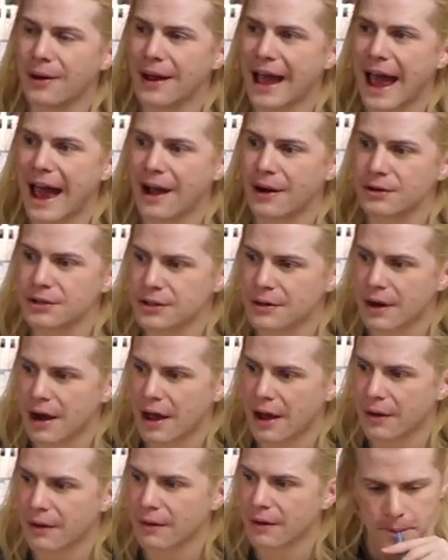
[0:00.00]
do I
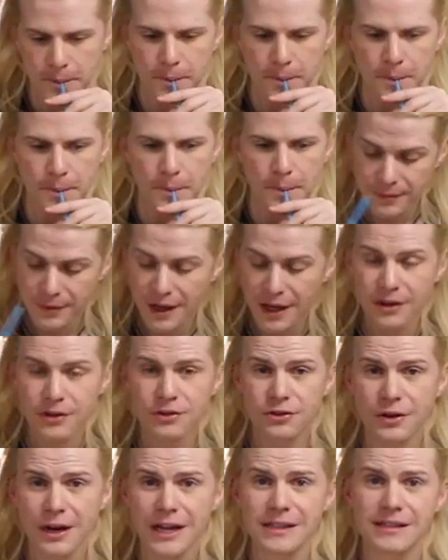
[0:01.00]
outro?
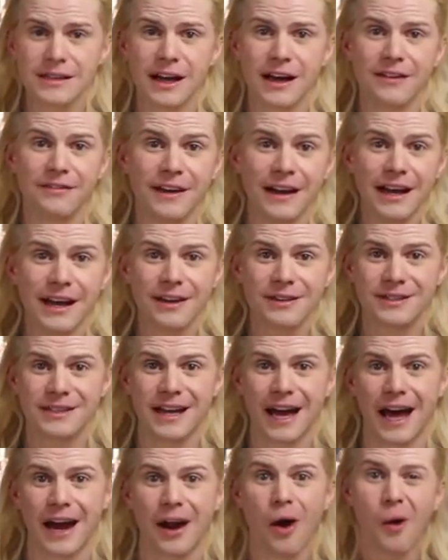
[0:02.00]
Drinks done, videos
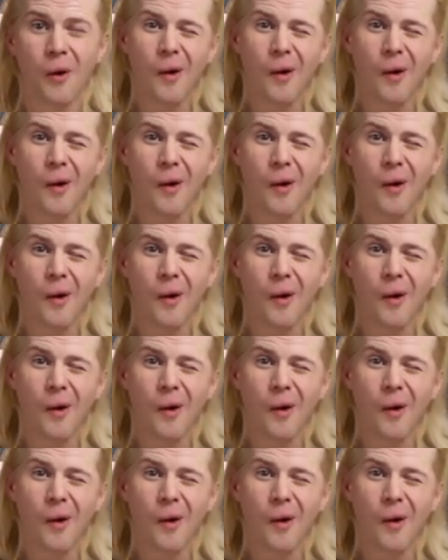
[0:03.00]
done,